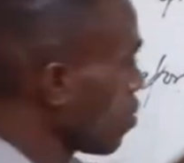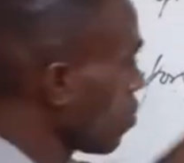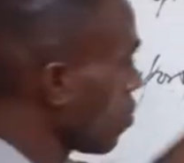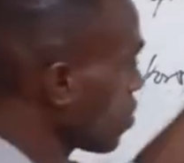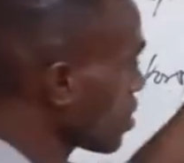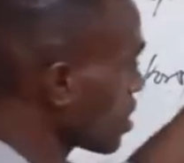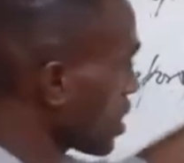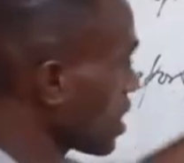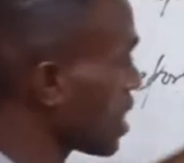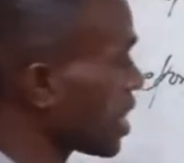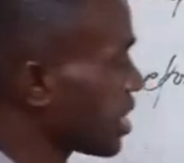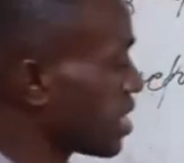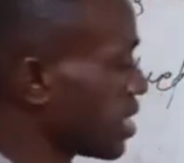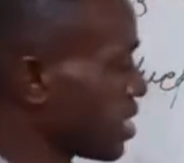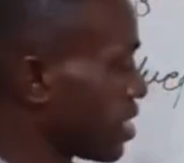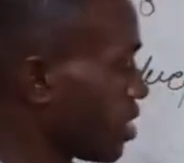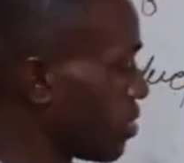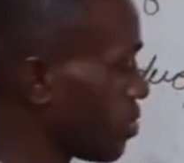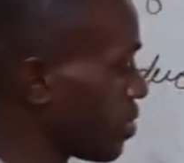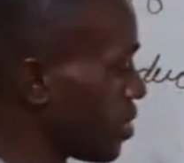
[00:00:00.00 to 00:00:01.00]
Once it gets the
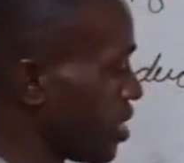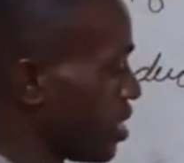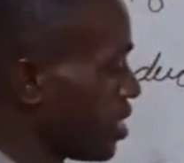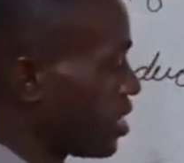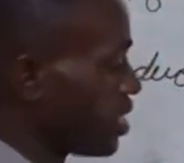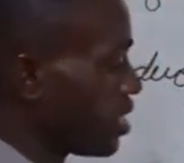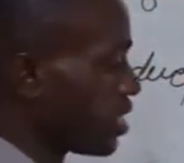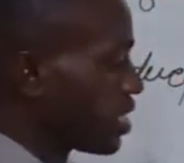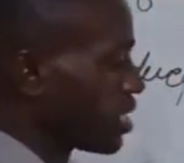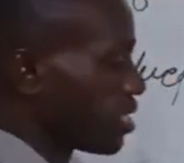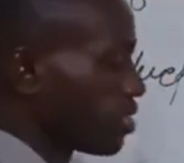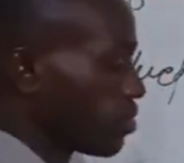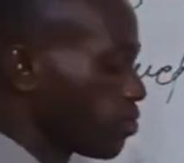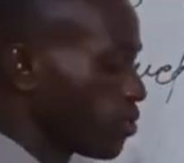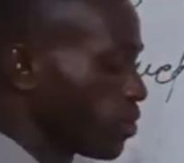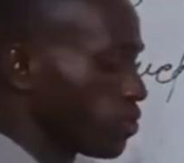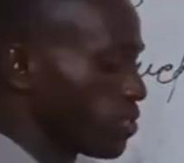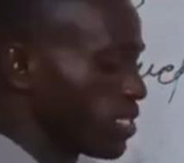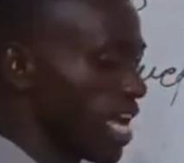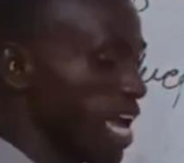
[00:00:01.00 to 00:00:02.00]
same, this thing
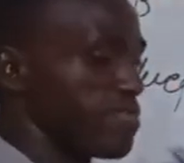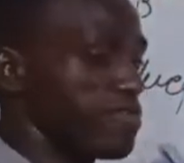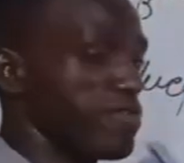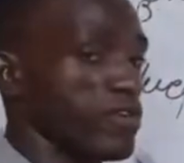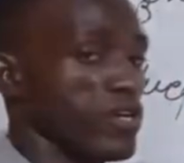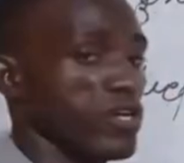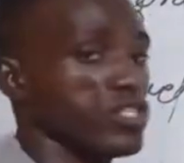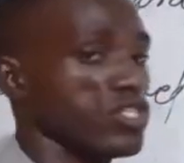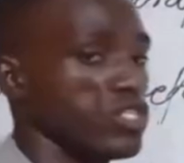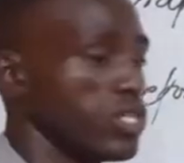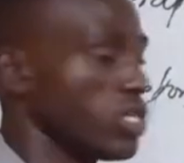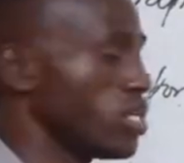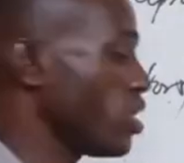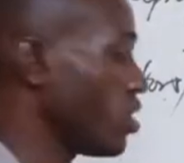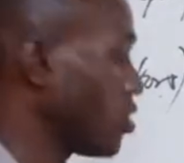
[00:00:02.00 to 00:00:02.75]
will diverge.